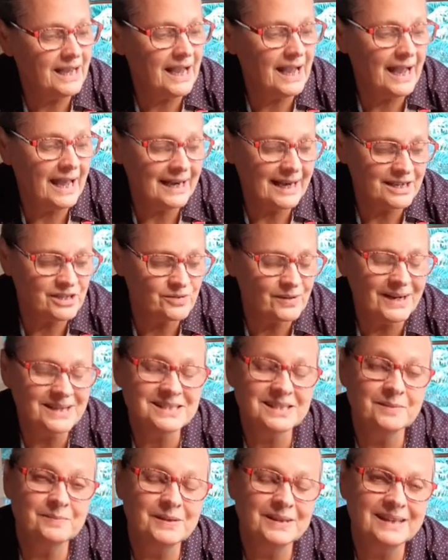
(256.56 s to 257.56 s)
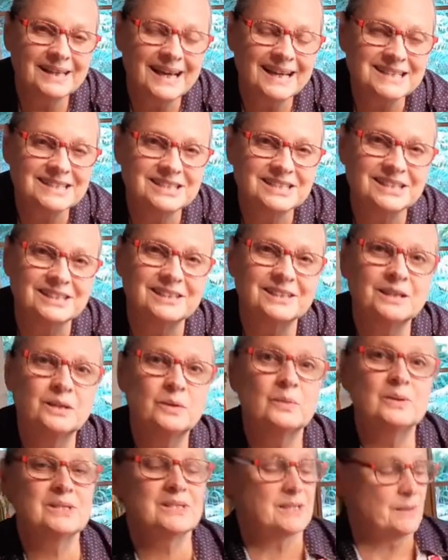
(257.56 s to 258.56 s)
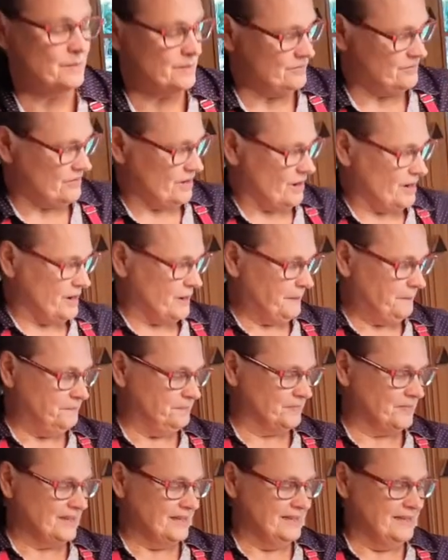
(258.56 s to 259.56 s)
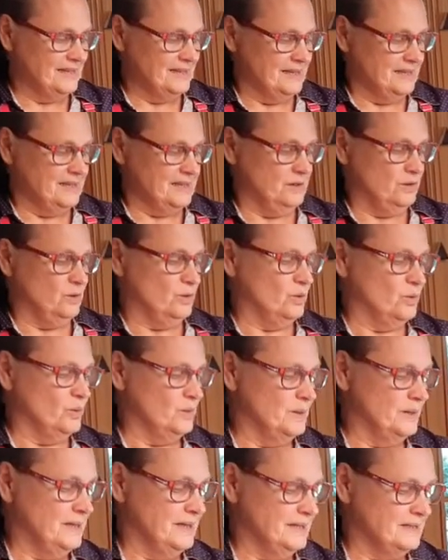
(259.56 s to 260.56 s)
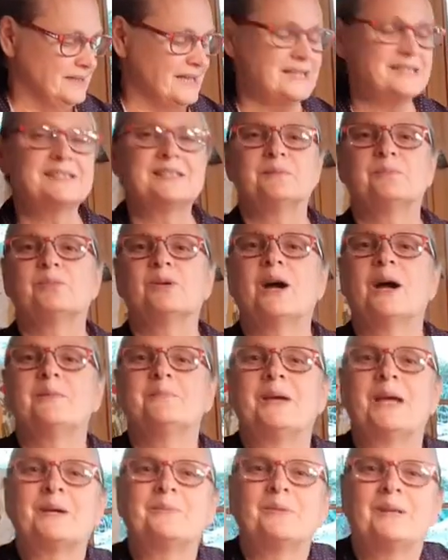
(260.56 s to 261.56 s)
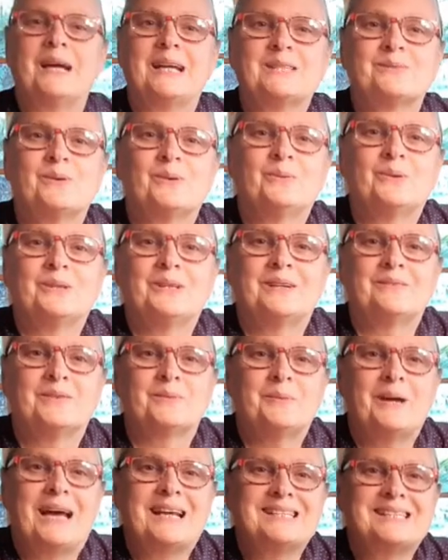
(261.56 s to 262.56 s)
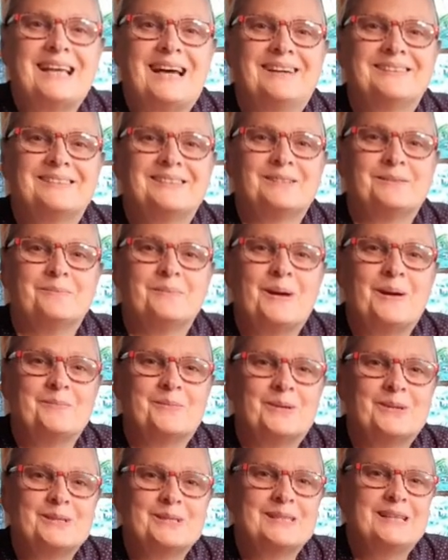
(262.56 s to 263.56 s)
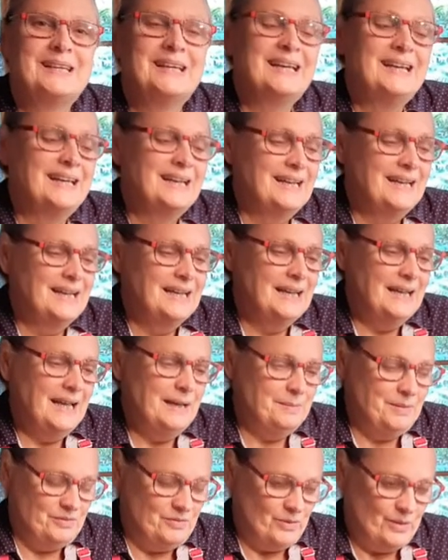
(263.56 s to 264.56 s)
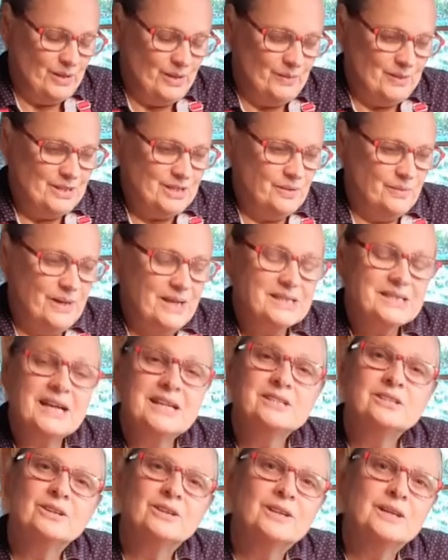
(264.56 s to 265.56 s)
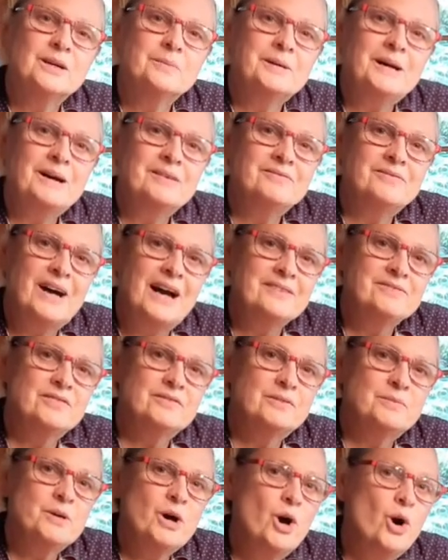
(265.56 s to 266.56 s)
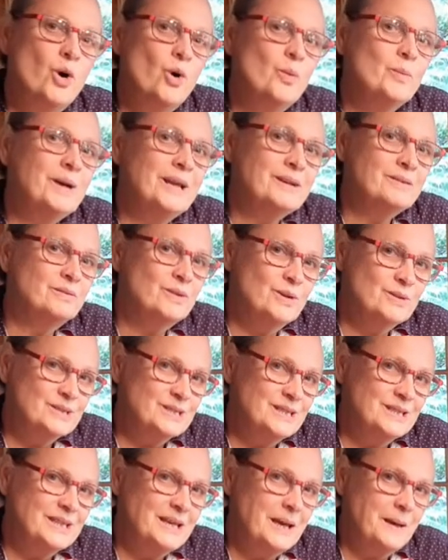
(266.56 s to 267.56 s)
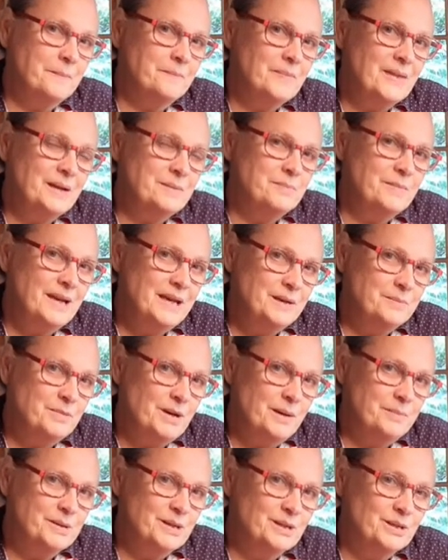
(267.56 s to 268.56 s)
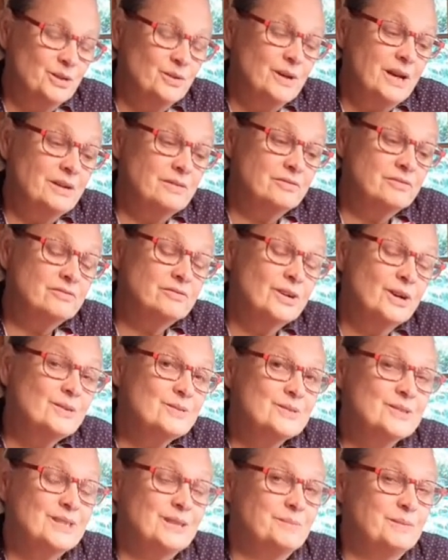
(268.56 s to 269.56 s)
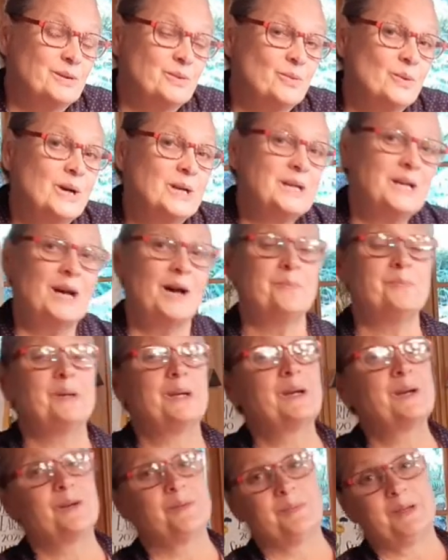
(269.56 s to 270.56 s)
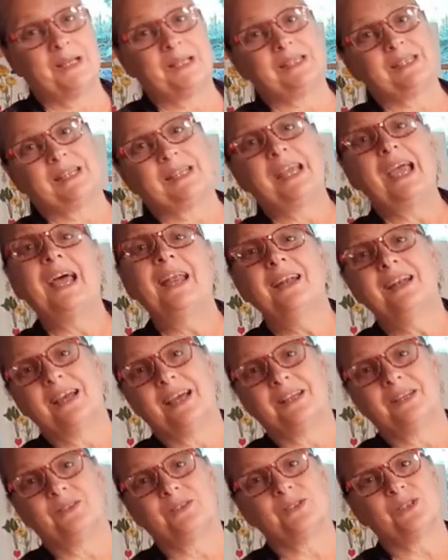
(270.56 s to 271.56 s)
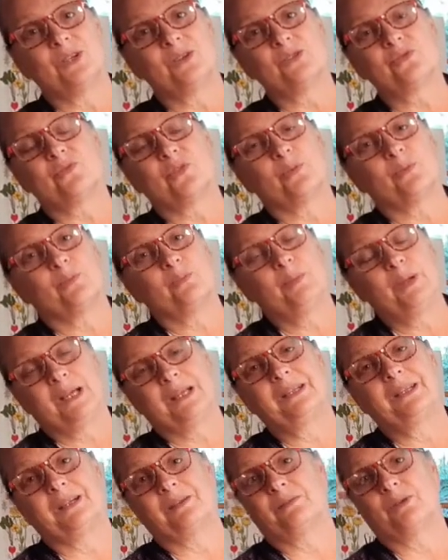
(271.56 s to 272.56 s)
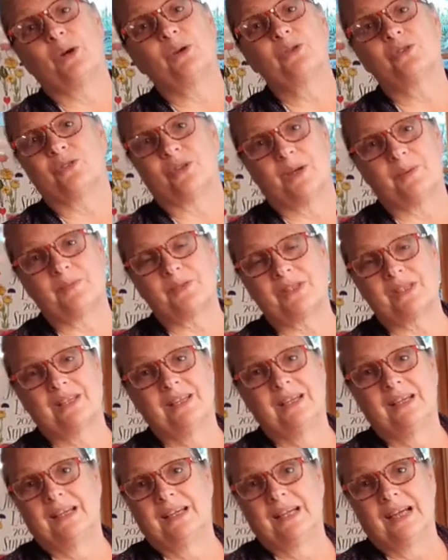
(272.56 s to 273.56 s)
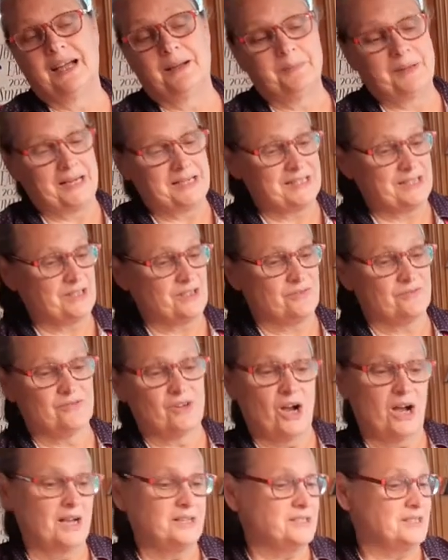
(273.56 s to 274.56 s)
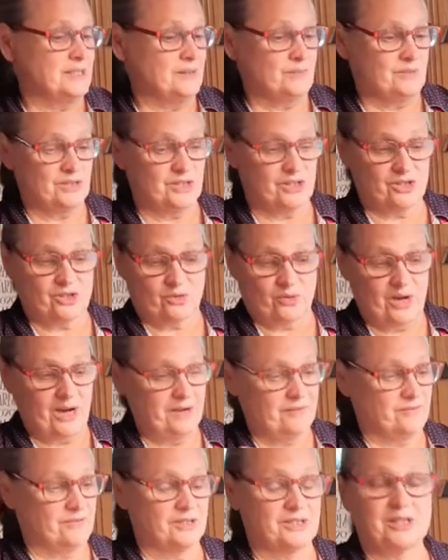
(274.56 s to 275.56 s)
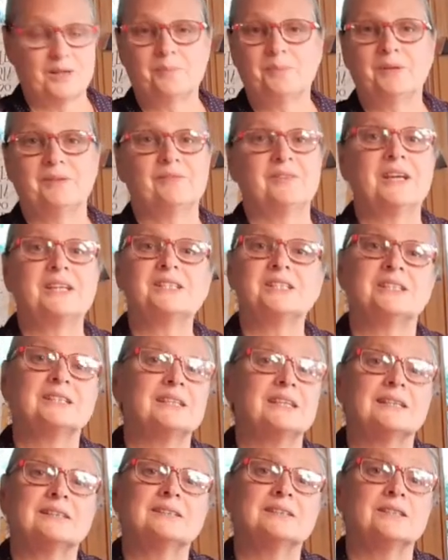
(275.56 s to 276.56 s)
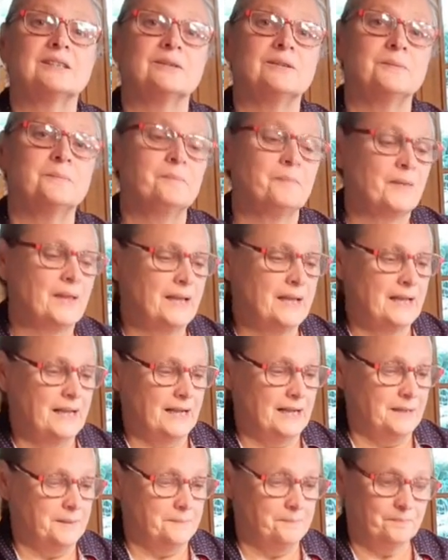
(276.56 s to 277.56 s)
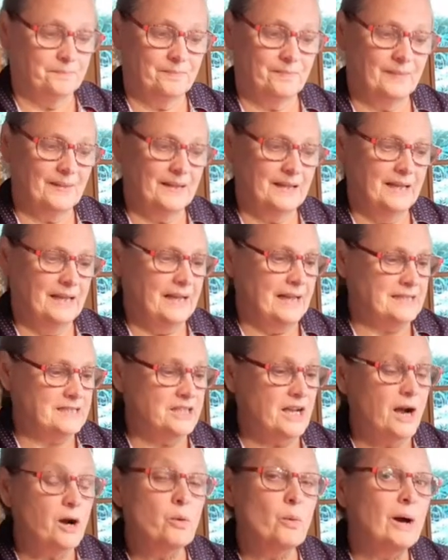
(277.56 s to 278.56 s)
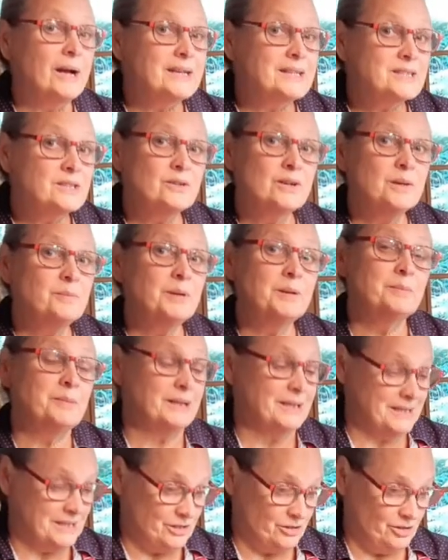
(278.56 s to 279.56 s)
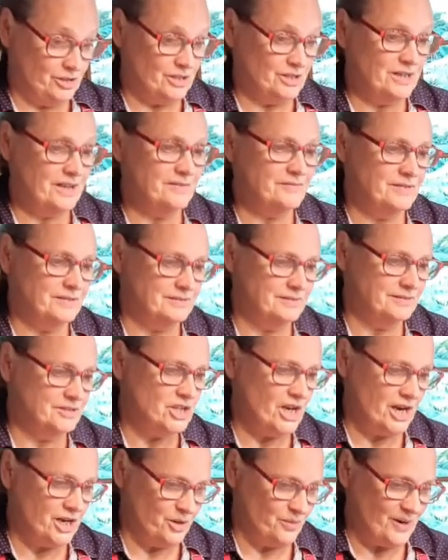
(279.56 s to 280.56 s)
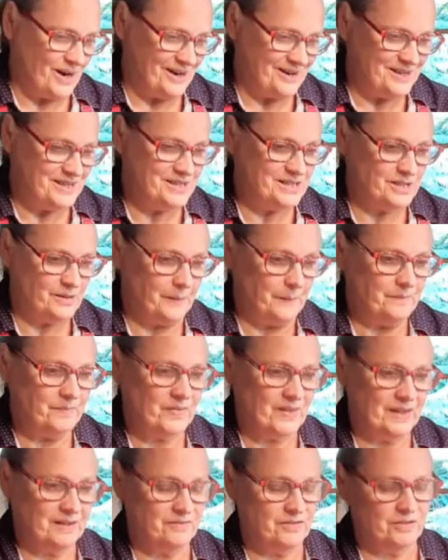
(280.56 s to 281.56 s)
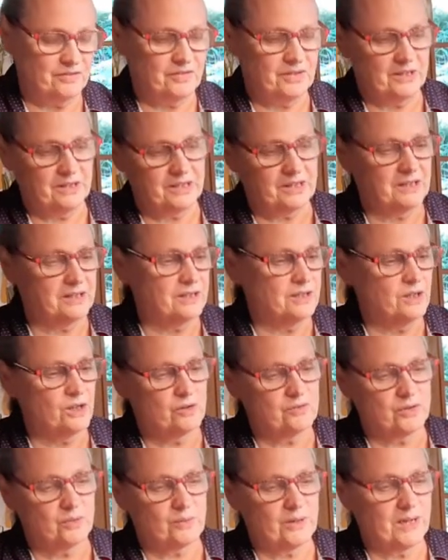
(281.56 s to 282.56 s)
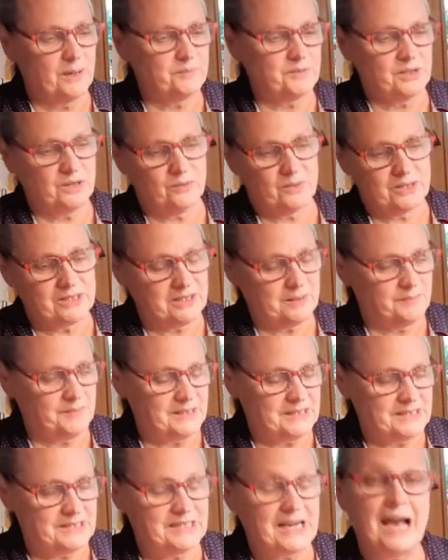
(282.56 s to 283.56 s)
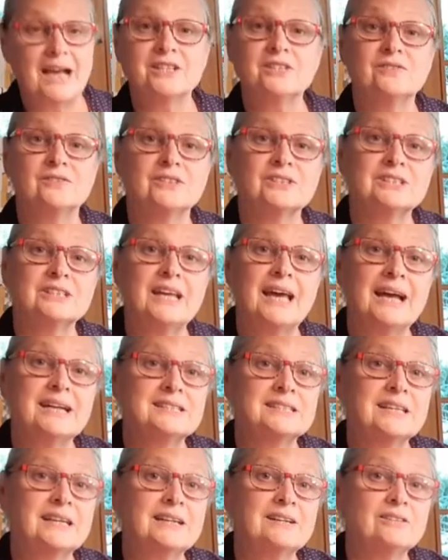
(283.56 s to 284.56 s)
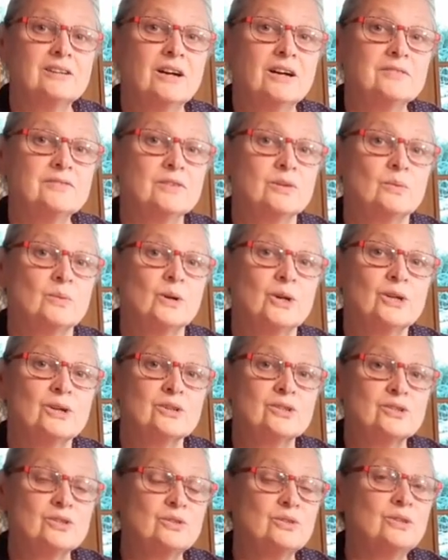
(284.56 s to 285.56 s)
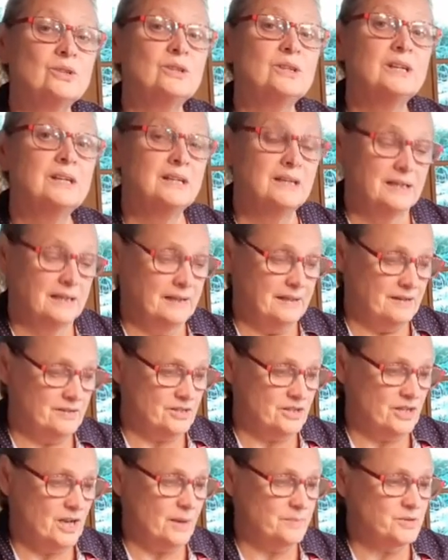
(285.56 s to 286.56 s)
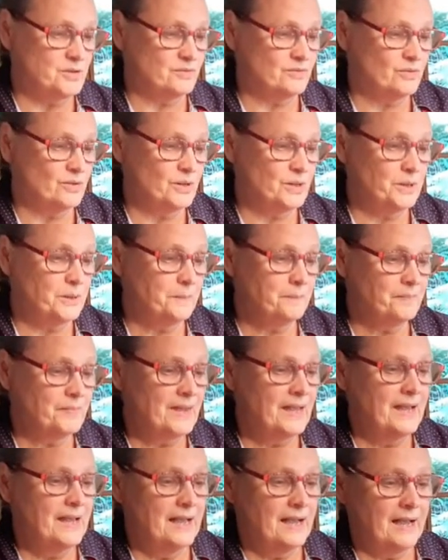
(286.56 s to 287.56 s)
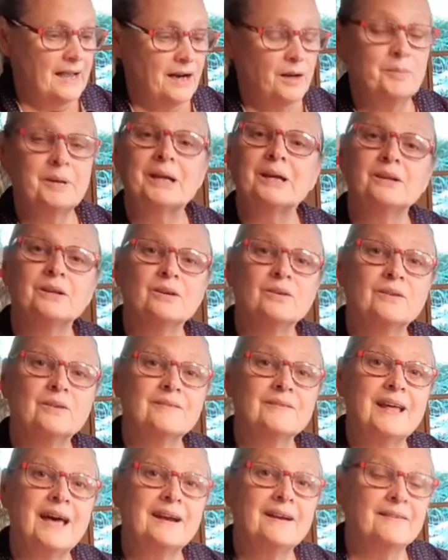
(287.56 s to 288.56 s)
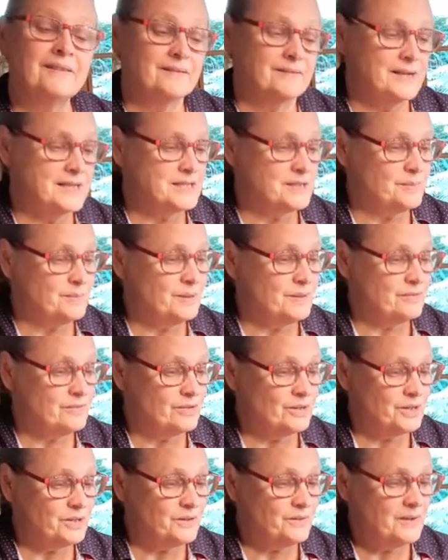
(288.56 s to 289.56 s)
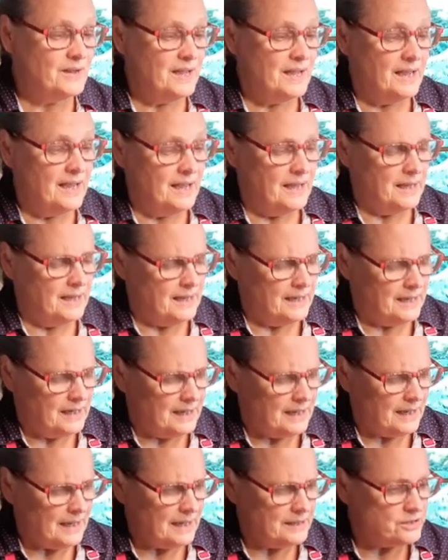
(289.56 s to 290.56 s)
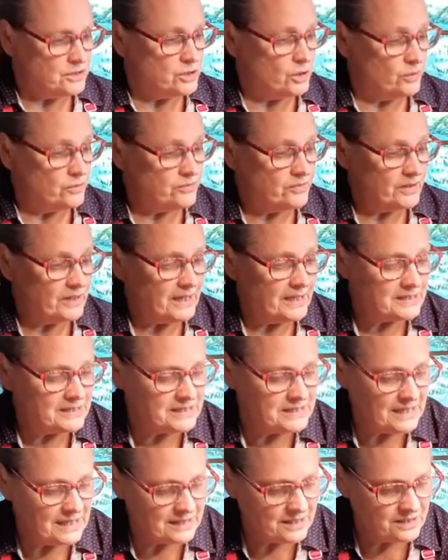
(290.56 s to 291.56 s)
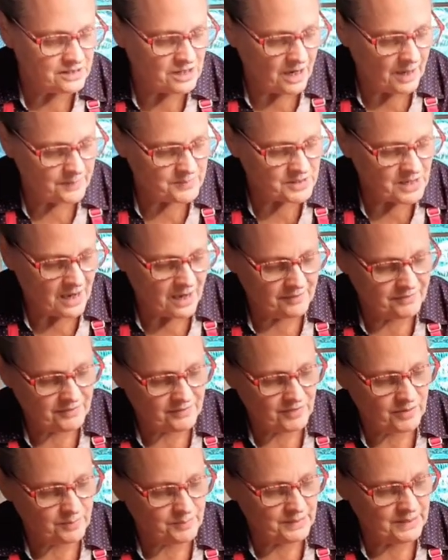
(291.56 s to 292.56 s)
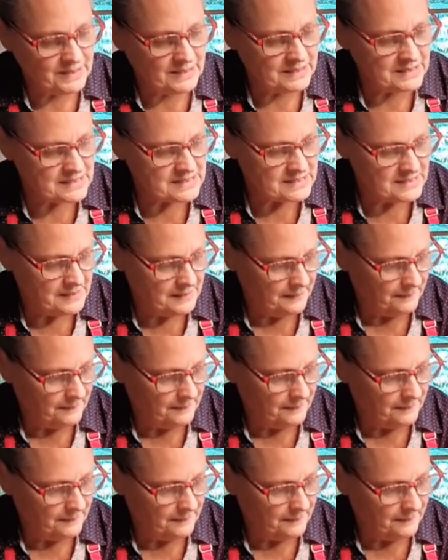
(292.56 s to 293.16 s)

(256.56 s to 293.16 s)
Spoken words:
And I tried something last year with some of our less than prime eggplants we would never pass out to members before they went to waste. I took about 5 of them home and roasted them and made a baba ganoush and froze them in 1-cup increments. And Ken and I used those for picnic road trips. As it defrosted, it was just great for dipping veggies in. So it's not quite as creamy, but it's good enough in January. So if you're feeling a little overwhelmed and you want something stashed for snacks later on for work or school, there's an option for you. And I'll make a note of that on the recipe for you. Don't forget to take the tops off of the beets.